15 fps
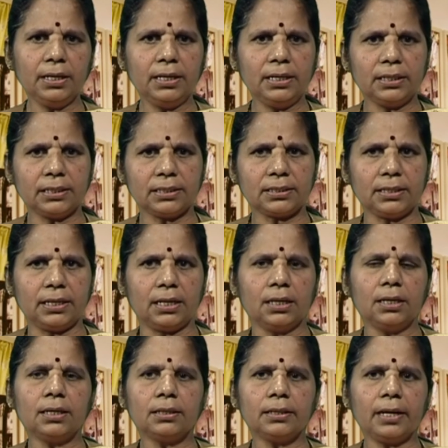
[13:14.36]
tested.
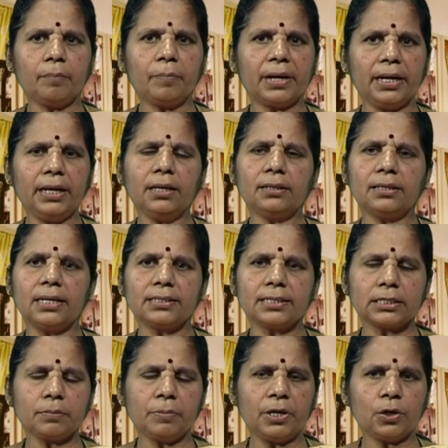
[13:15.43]
Thereby the
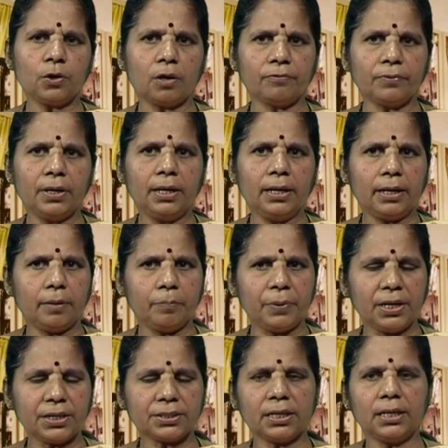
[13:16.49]
assessment of
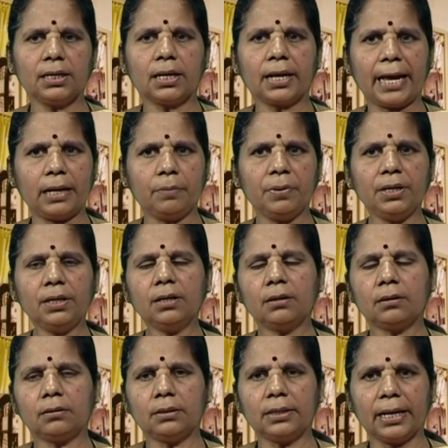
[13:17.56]
abrasion can be
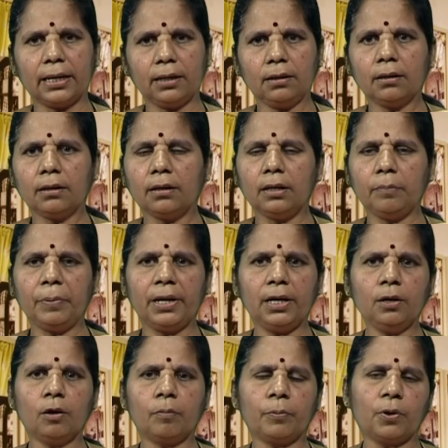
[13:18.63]
done
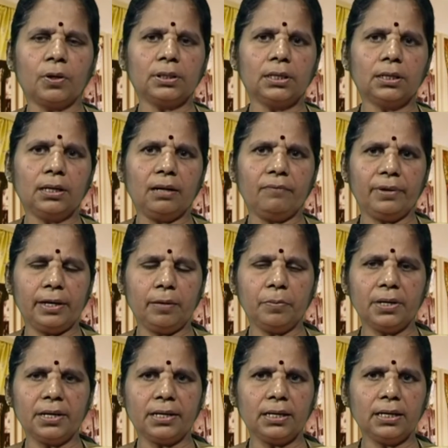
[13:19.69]
depending upon the
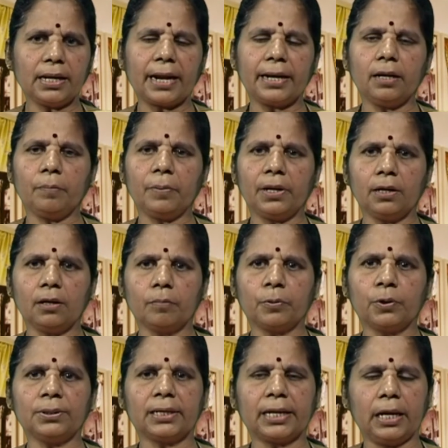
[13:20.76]
availability and depending
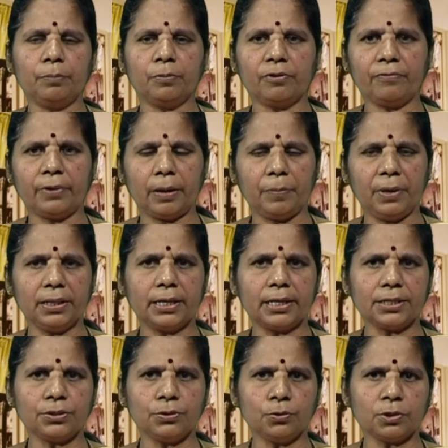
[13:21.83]
upon the type of fabric that
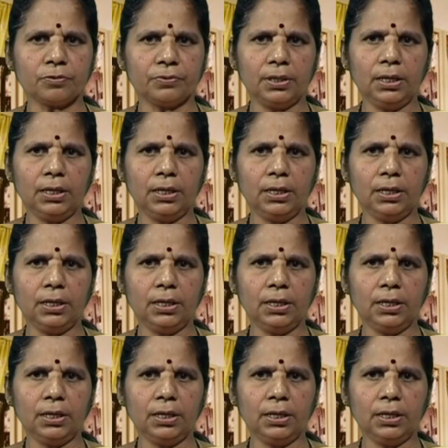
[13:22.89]
is used for